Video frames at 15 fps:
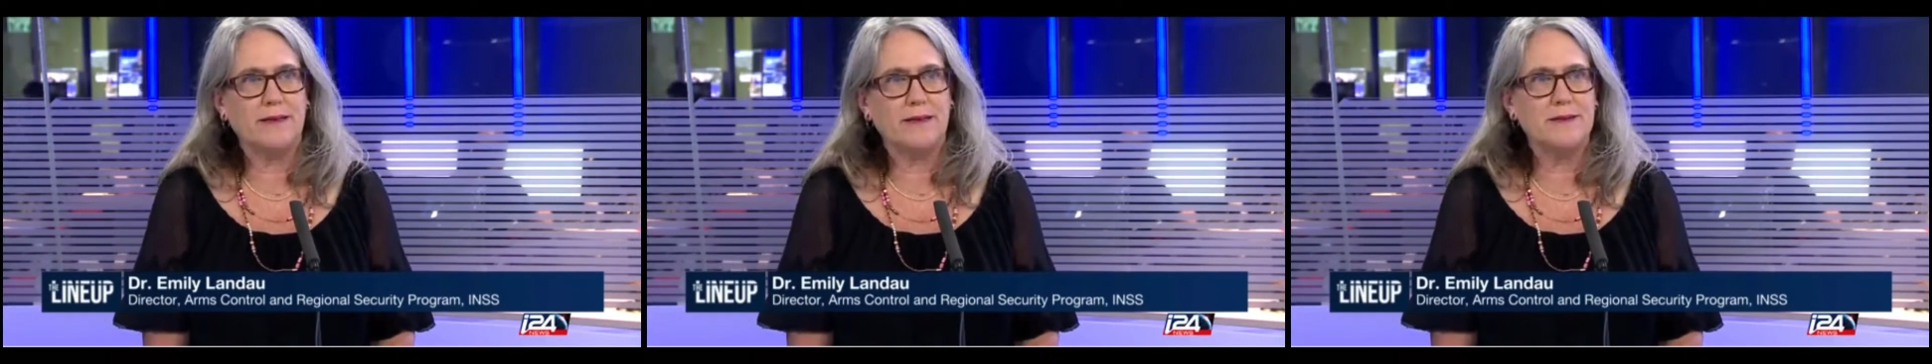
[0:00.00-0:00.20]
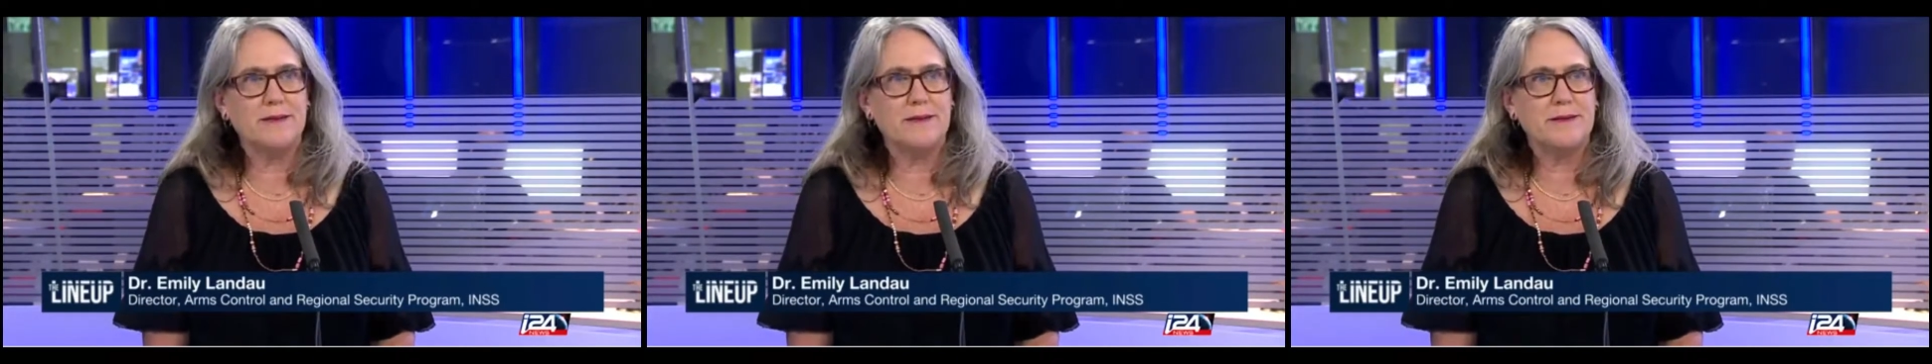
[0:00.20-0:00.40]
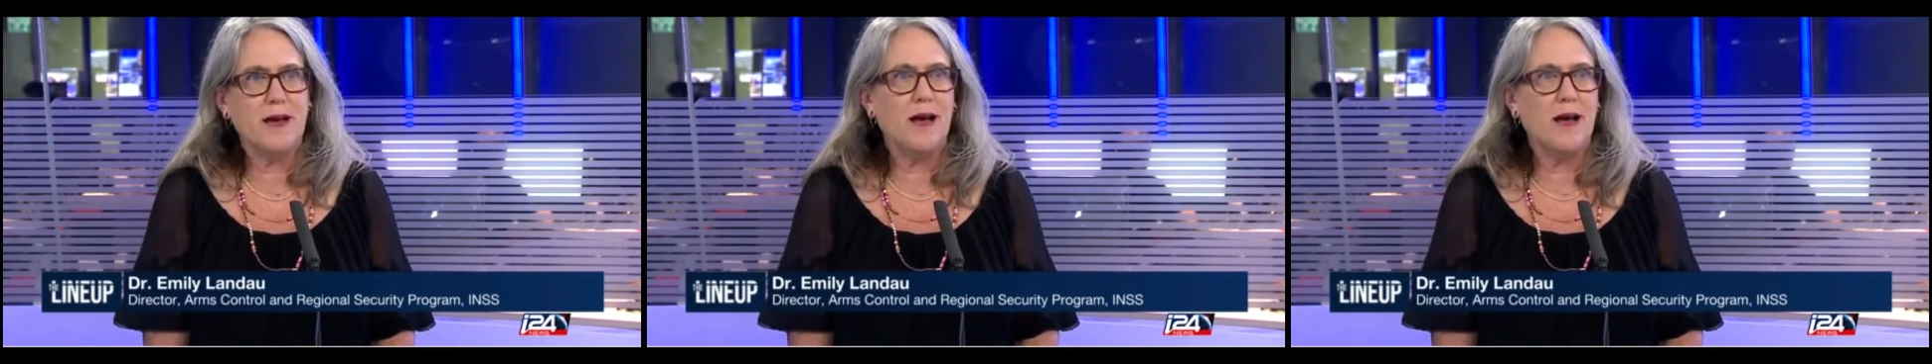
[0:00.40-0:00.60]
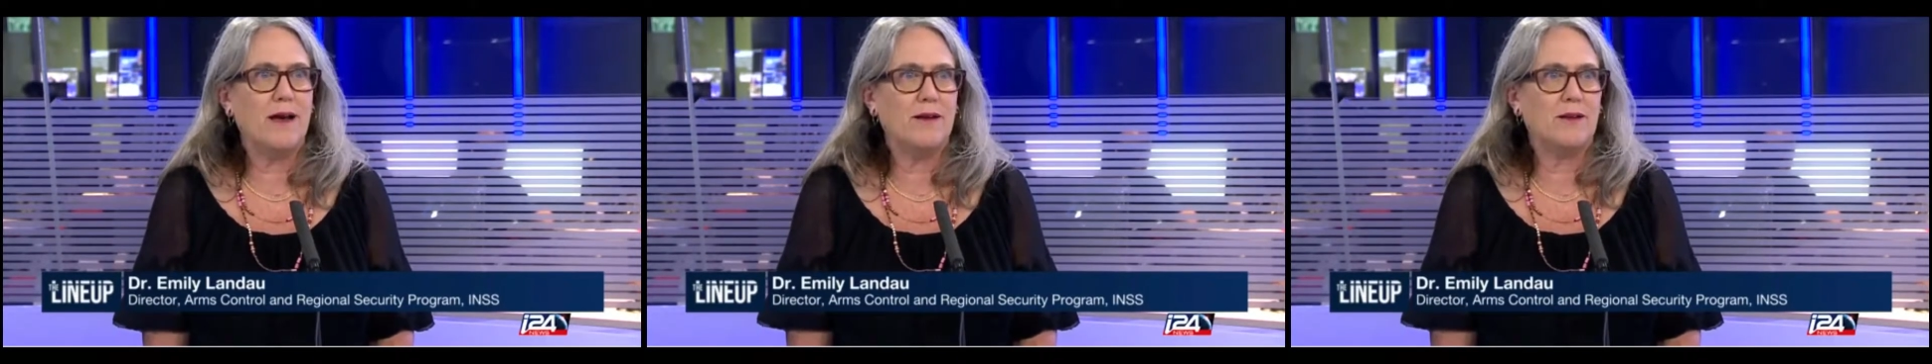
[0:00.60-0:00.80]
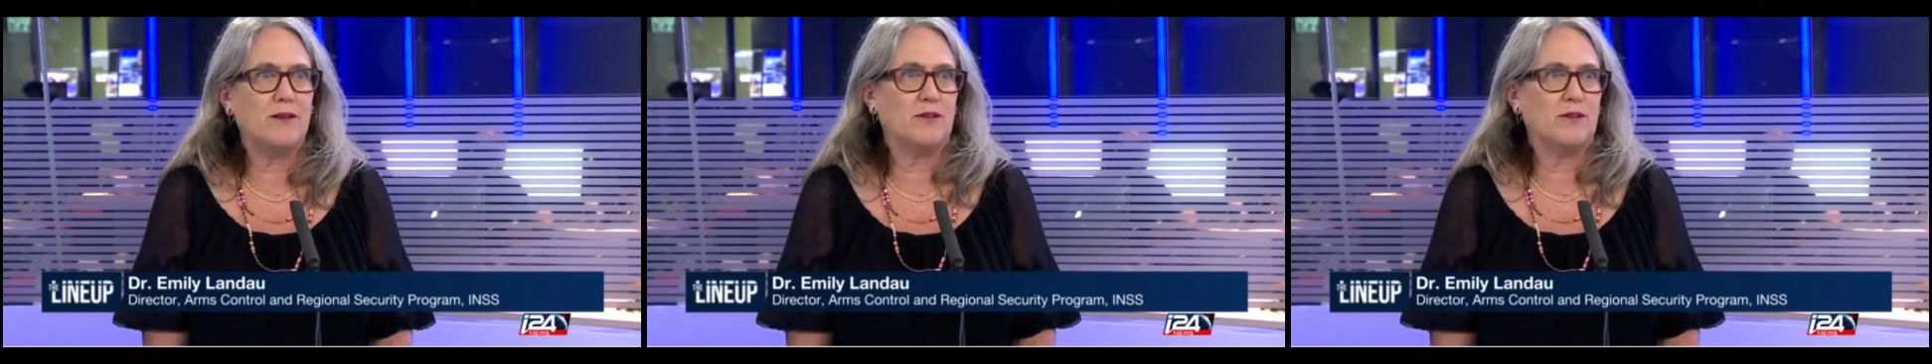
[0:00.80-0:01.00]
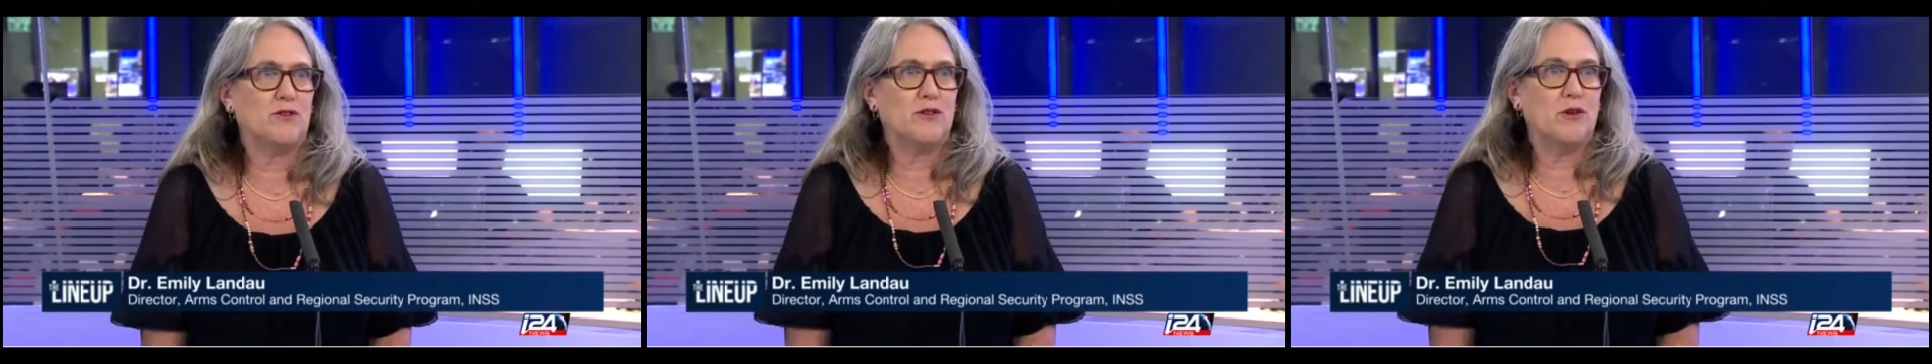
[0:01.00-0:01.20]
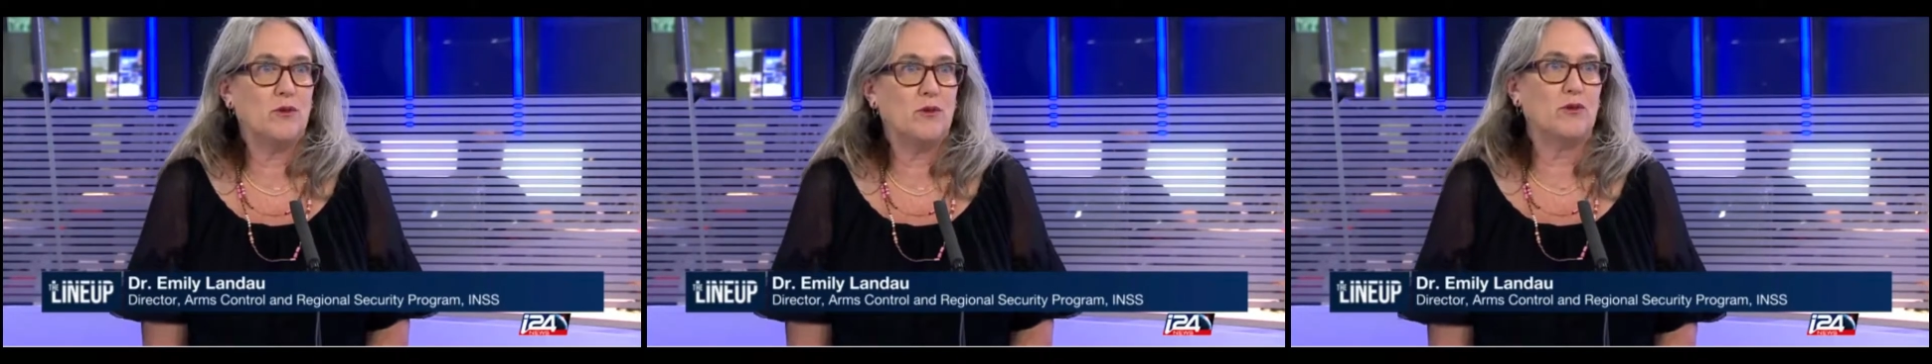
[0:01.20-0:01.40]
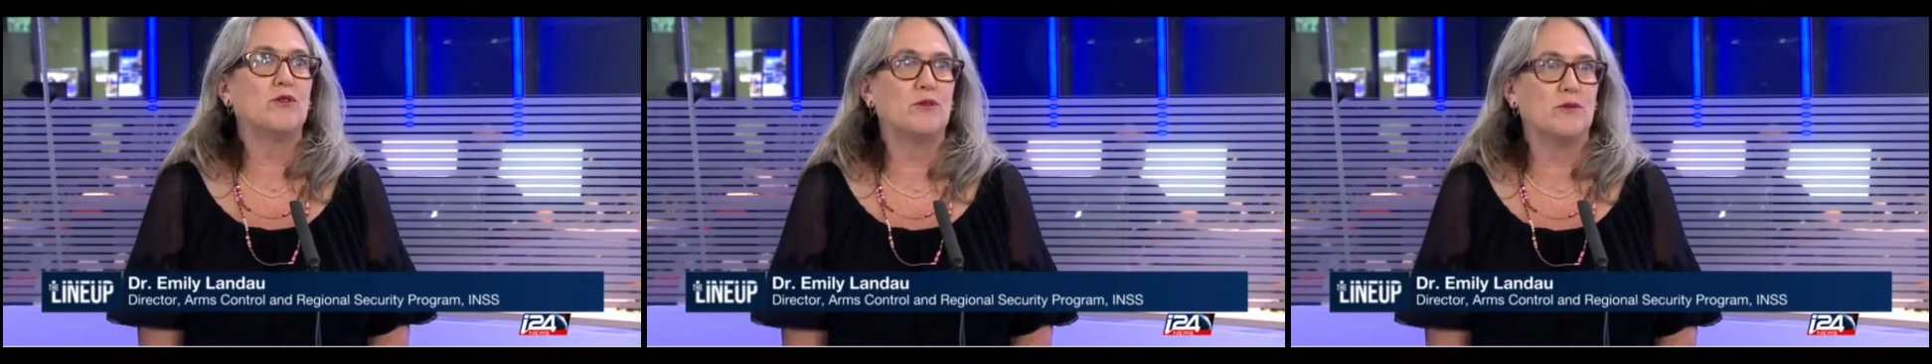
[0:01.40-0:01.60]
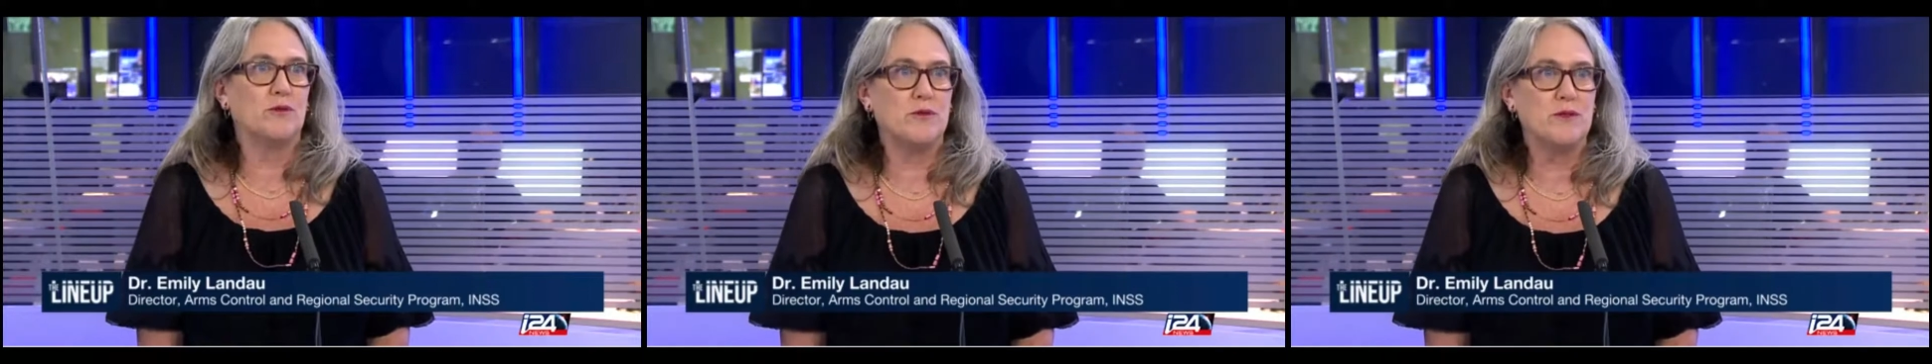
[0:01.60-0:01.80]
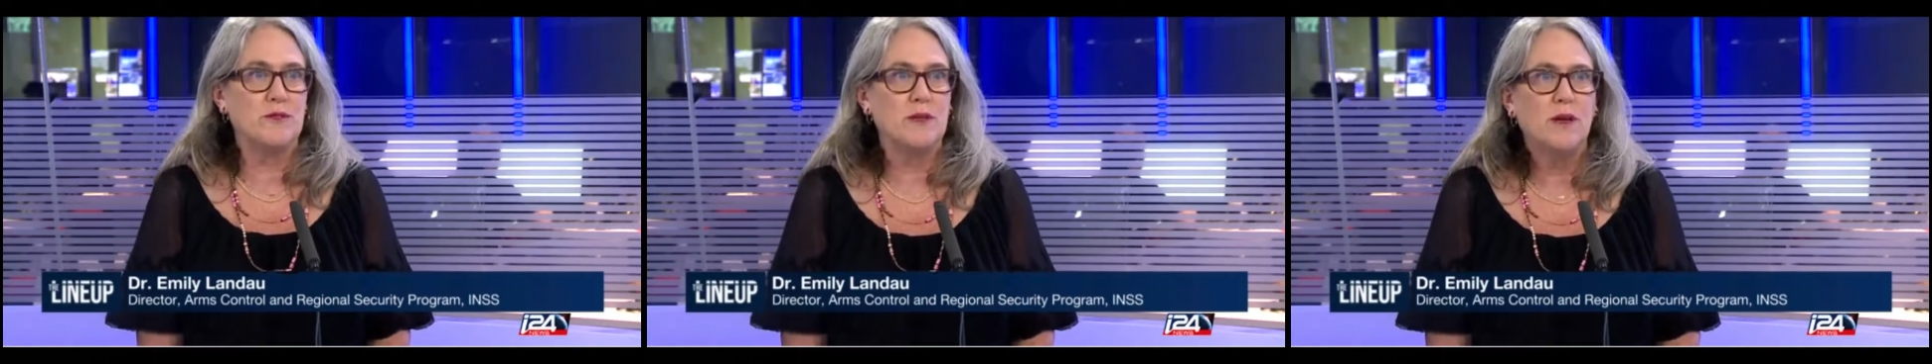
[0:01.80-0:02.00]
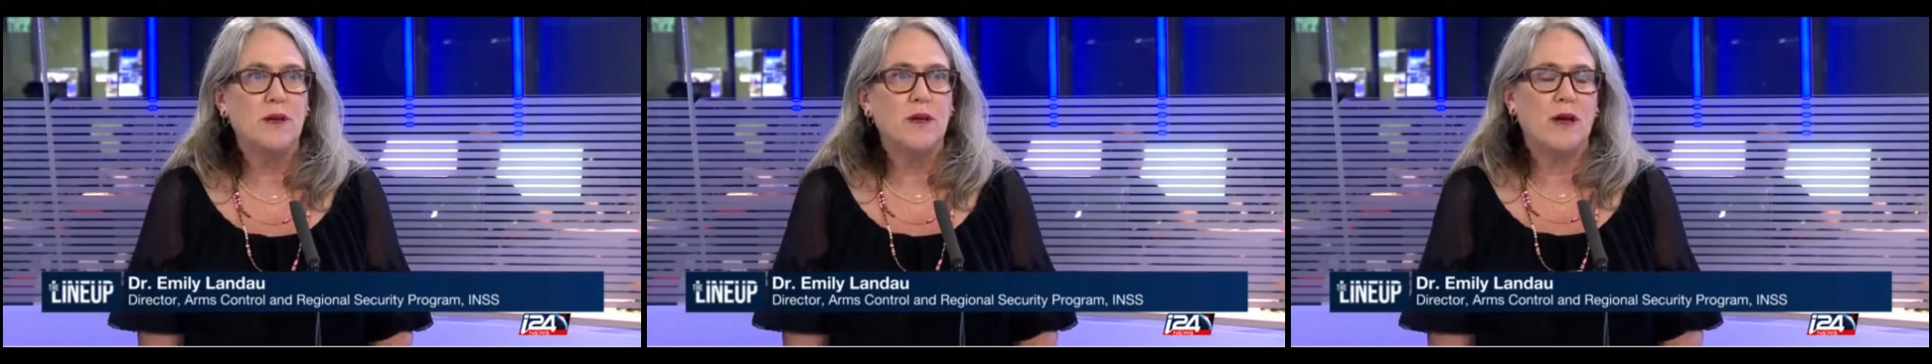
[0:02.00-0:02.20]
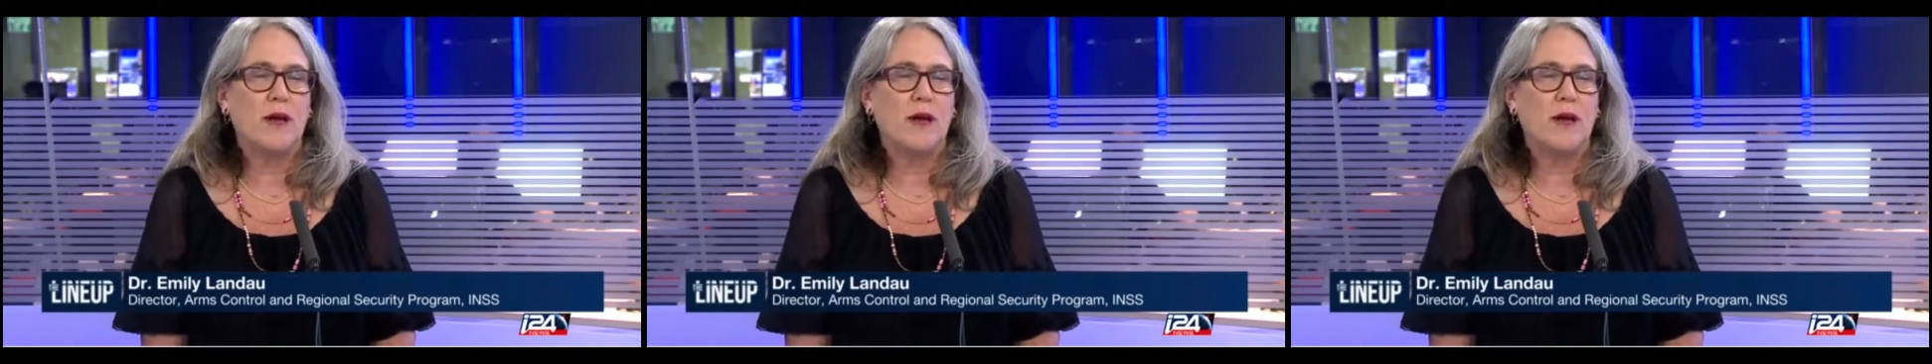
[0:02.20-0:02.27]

it's not total news.